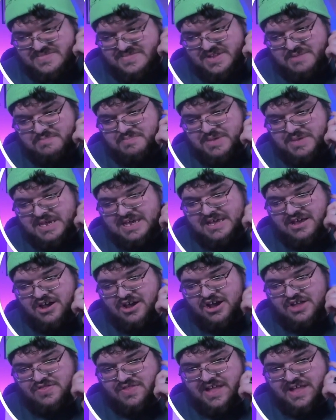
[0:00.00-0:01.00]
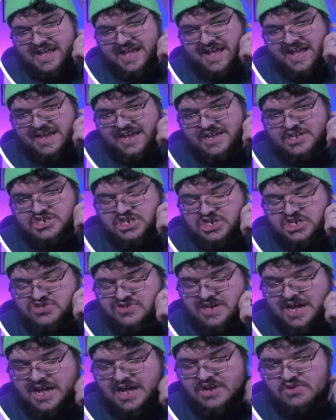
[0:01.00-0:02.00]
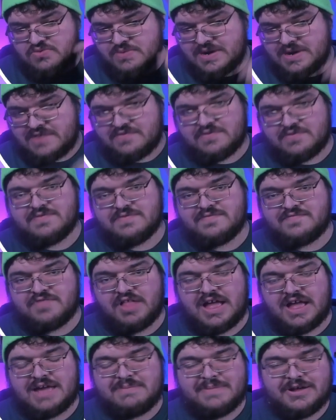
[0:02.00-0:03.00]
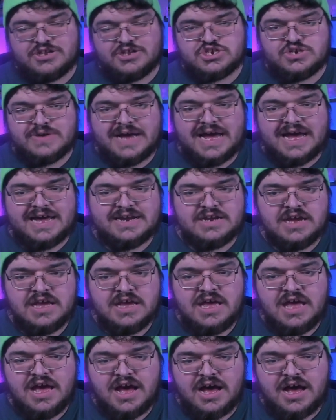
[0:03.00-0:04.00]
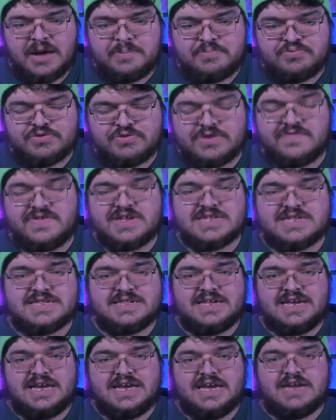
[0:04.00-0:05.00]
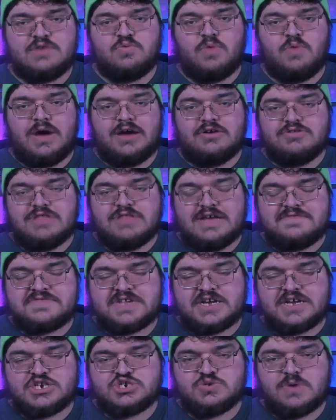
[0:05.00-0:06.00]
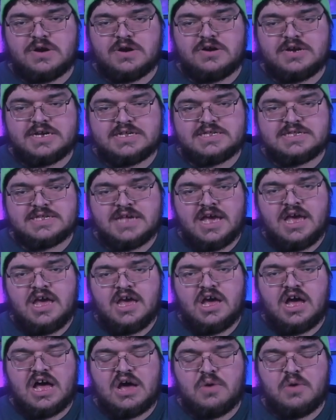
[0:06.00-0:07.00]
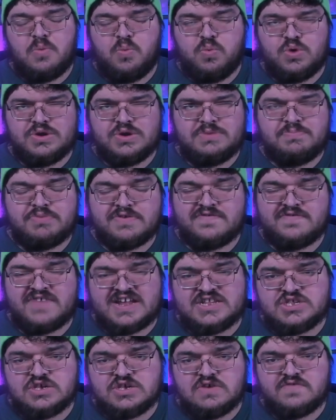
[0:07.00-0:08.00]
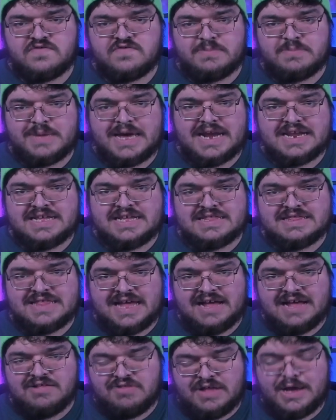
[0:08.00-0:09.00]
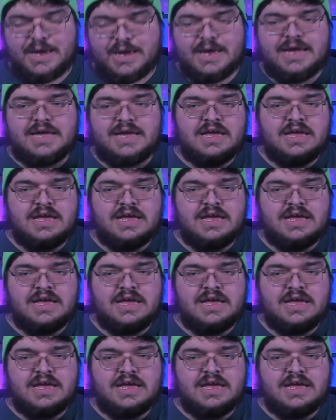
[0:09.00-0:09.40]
Being on like Jetragon or whatever flying mount you had previously in wildlife sanctuaries would prevent you from getting that like